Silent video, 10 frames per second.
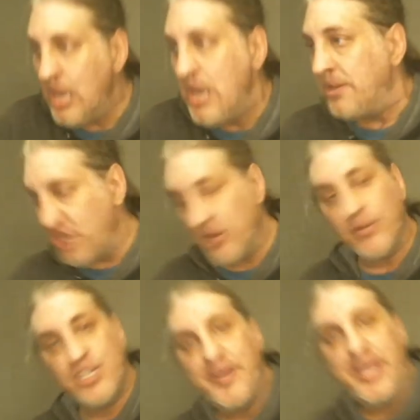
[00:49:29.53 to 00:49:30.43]
Generally
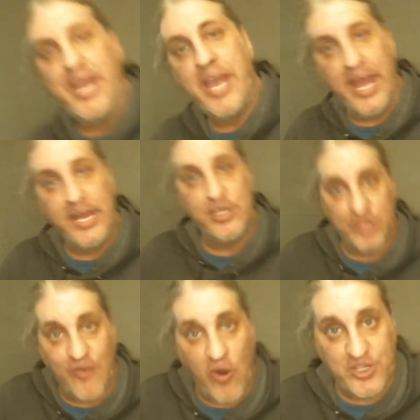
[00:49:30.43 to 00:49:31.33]
speaking, kings with
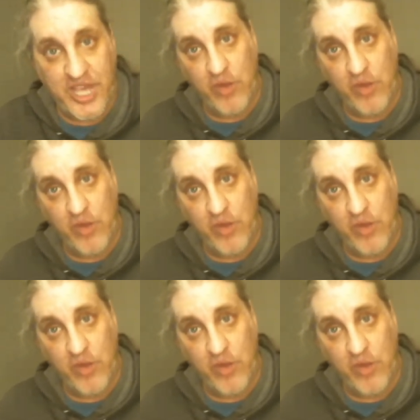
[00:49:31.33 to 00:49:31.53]
small-scale